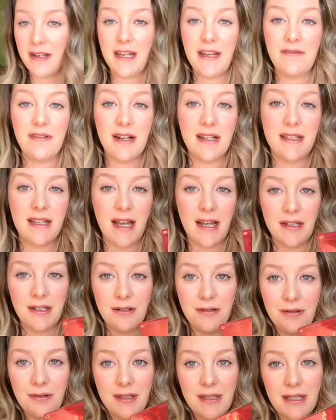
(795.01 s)
Even as
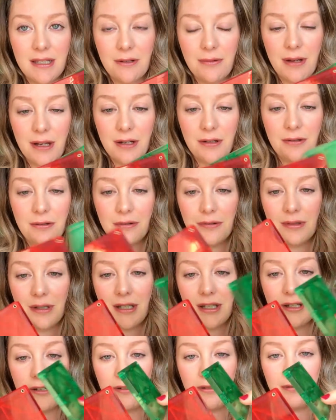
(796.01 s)
adults, it's quite cool
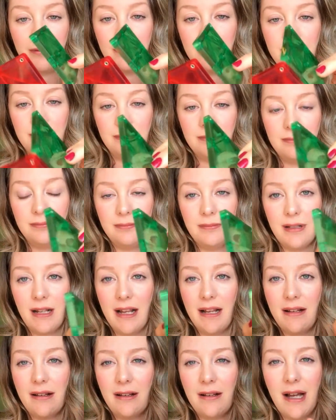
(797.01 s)
to,
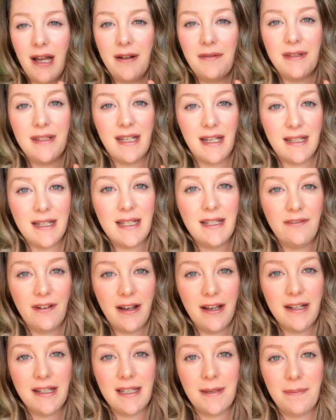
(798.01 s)
like, kind of
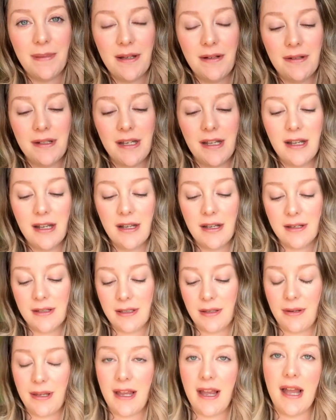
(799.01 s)
satisfying to build.
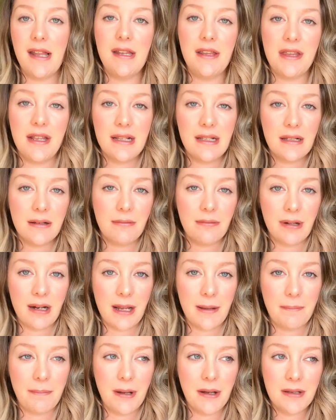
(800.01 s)
So yeah, anything
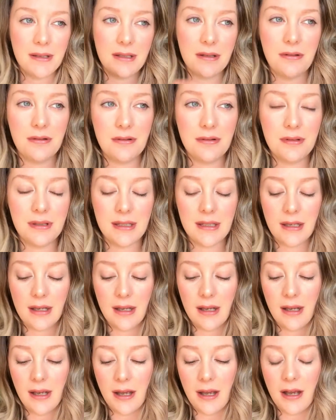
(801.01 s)
like puzzles,
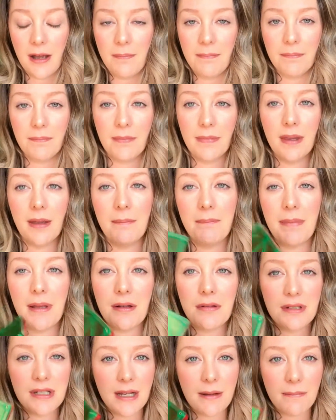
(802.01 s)

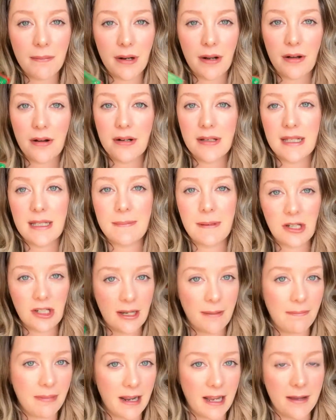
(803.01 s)
building blocks,
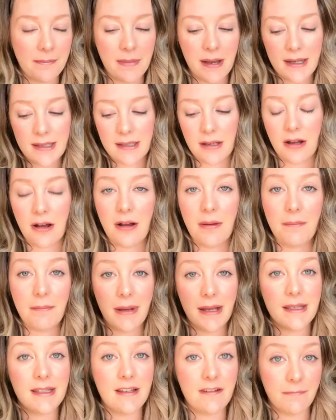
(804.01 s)
especially play mags, are a
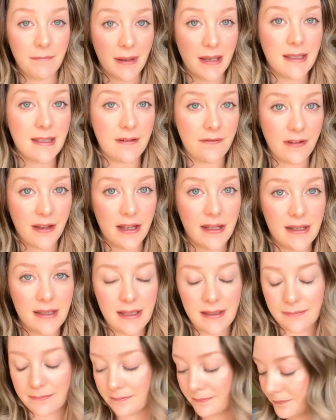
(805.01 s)
massive, massive hit.